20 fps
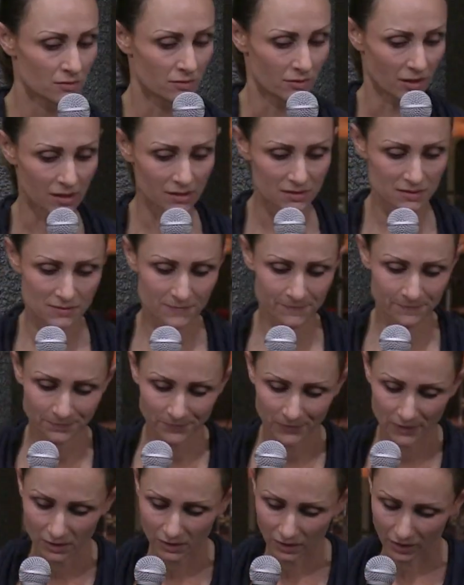right?
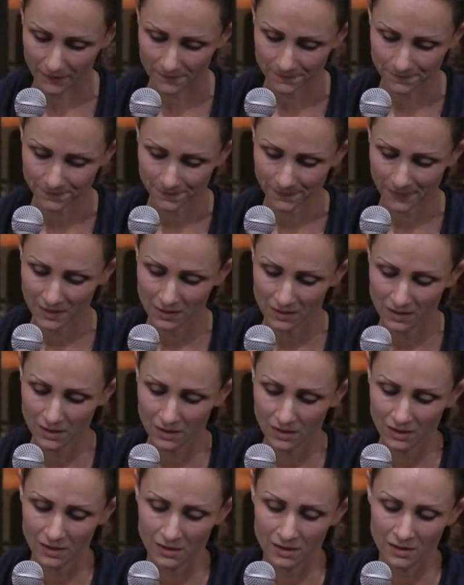Okay.
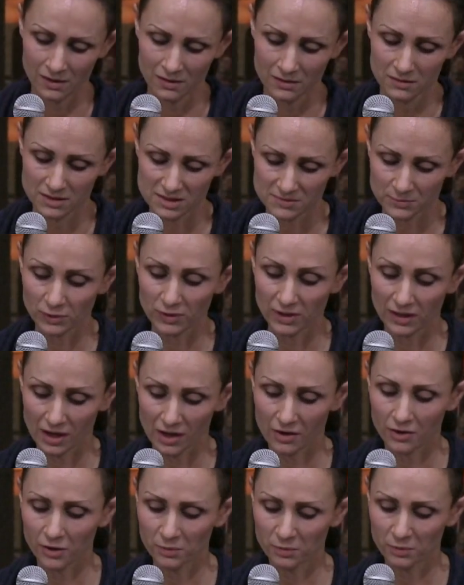This morning,
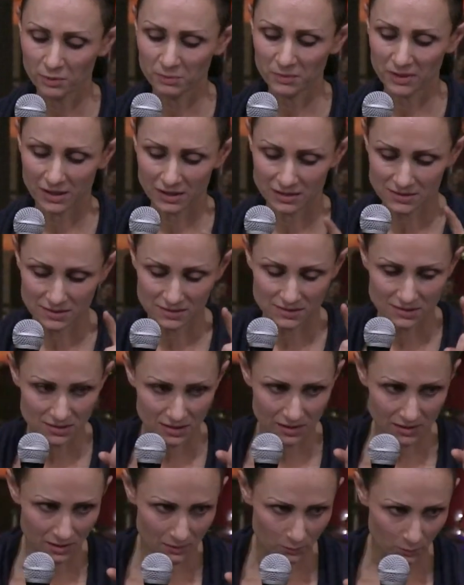I hope we'll begin to
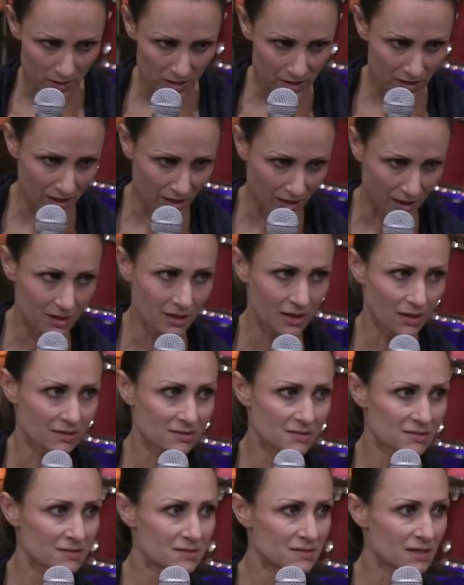see that we can
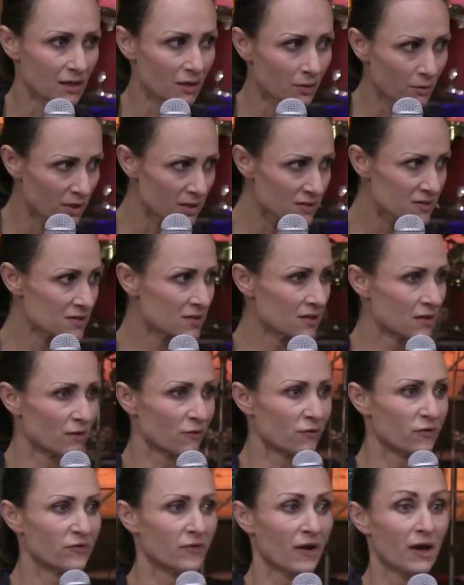extinguish
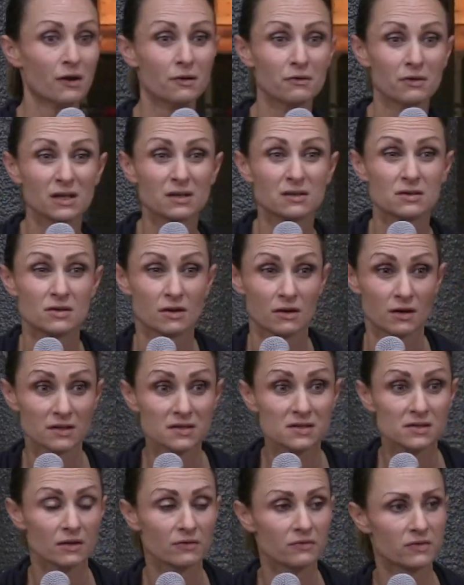the fiery
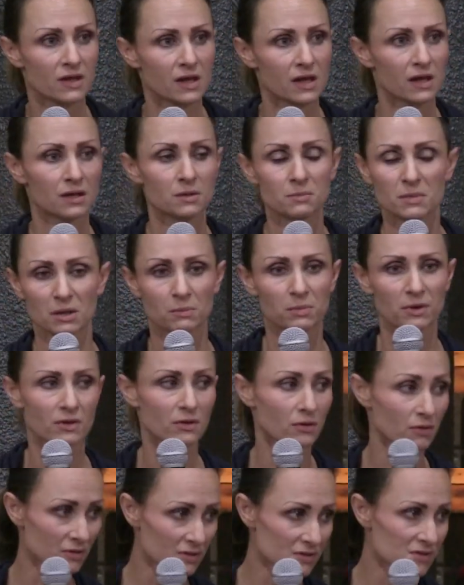darts of the enemy
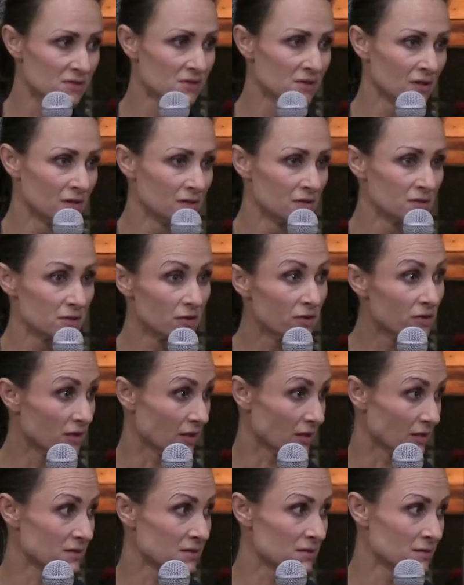because two
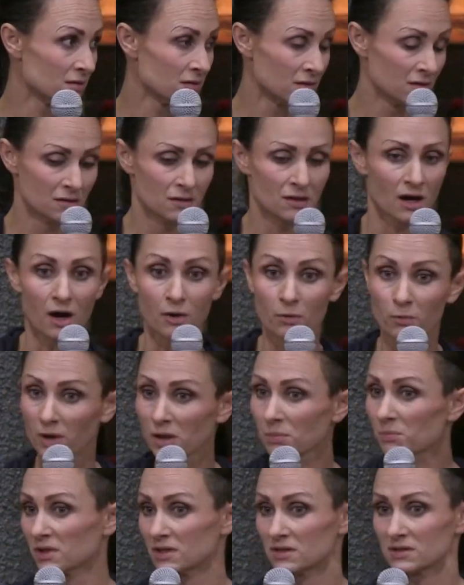things. Our
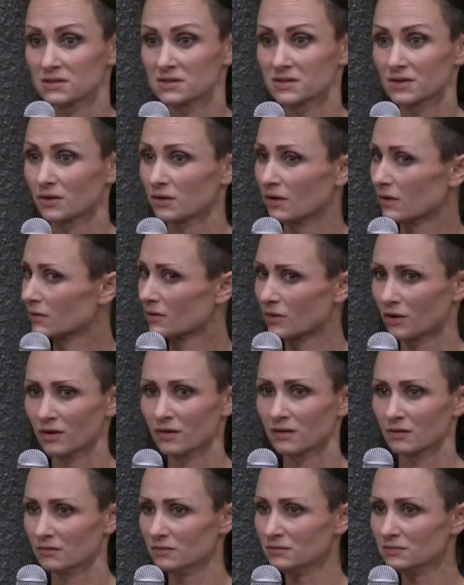weapons are not
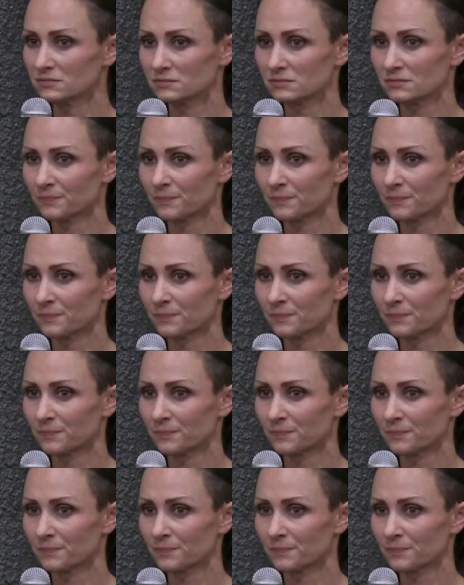carnal,